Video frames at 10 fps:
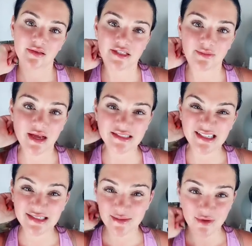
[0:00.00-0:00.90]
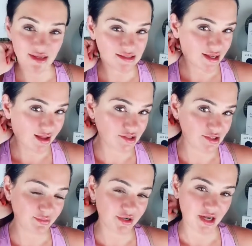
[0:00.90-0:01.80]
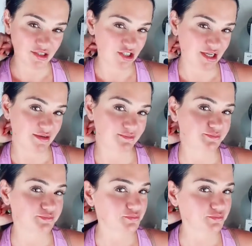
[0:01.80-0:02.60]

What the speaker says: This process stimulates collagen production,